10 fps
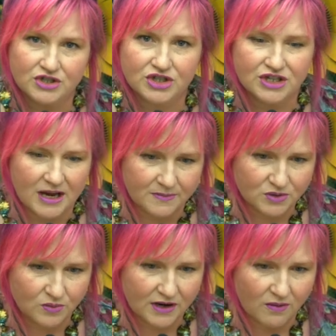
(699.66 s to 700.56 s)
the shape
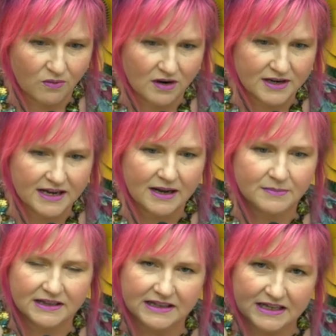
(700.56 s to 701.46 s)
is what I want and
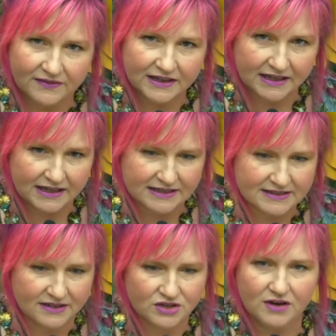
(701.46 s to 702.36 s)
I'm leaving light in the
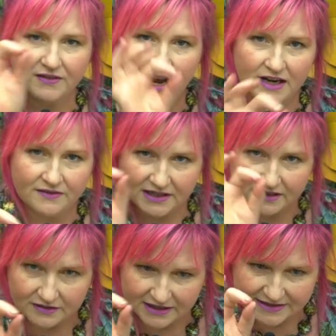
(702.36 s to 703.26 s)
center. I've kind of done
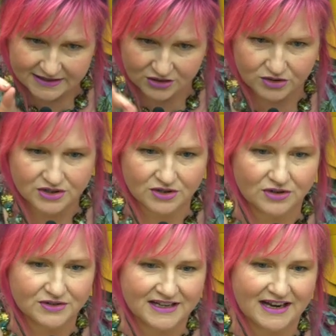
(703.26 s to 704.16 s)
little concentric
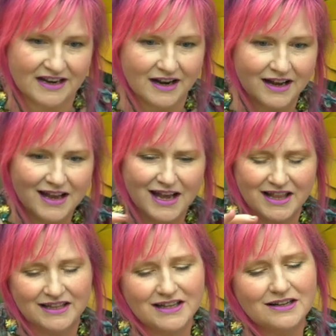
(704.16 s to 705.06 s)
circles and
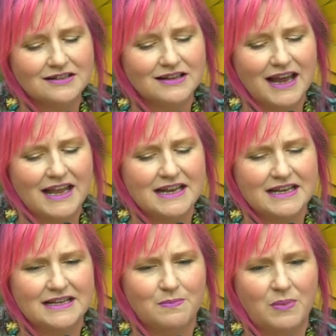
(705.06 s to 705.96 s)
the little end
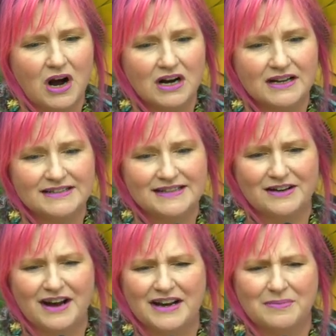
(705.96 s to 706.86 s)
part in the
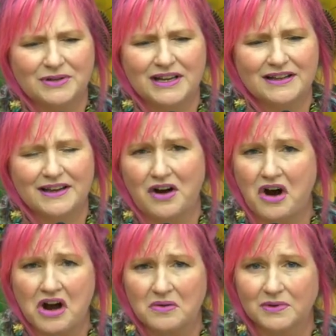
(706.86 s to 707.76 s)
center ended up looking like a
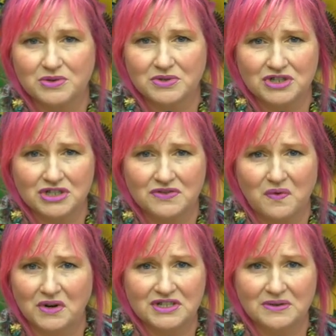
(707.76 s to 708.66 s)
heart, which was just
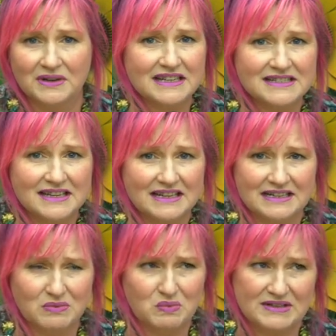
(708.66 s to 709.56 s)
fortuitous. It
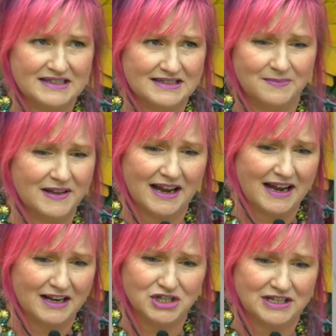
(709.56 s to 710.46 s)
wasn't something I
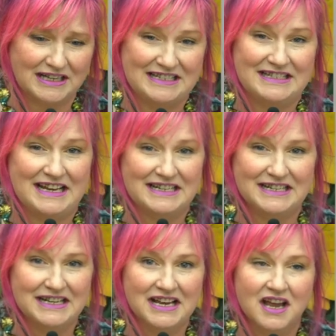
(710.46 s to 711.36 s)
actually
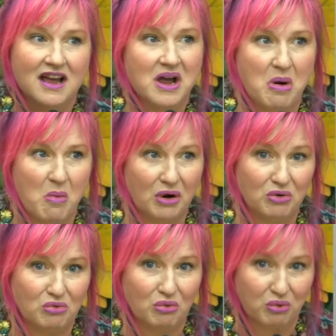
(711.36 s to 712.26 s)
intended, but
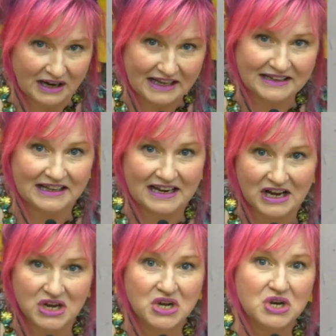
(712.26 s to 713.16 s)
really
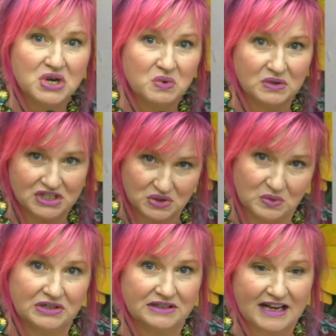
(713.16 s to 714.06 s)
was
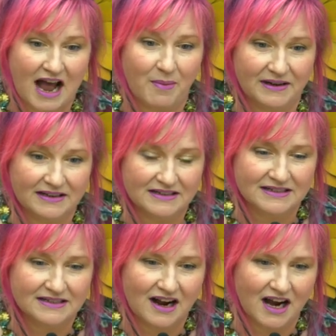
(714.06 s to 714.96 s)
thrilled happened.
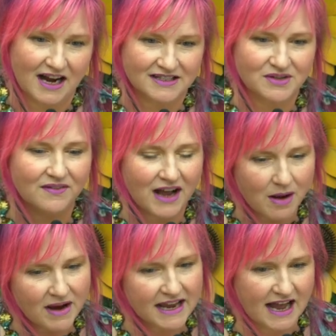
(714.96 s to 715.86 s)
All right, so I've
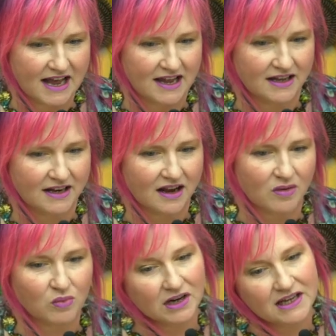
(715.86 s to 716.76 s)
got my CAD.
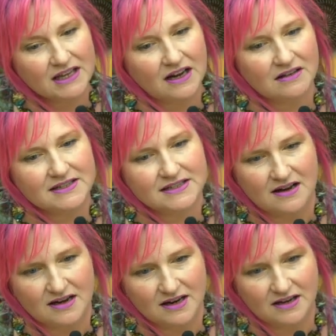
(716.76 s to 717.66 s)
I'm working the
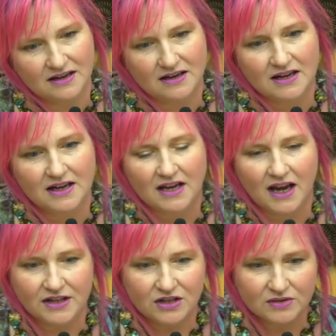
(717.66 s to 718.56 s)
outside.
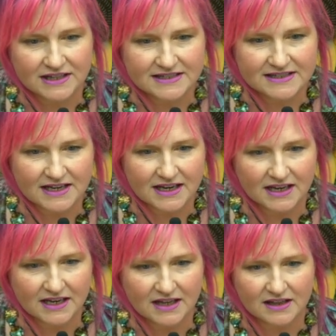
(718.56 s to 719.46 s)
And you can
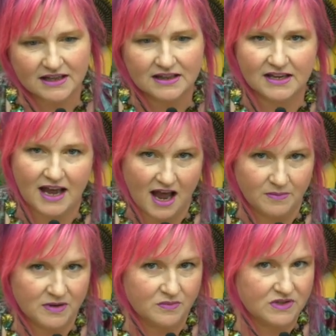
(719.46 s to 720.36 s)
see that the cadmium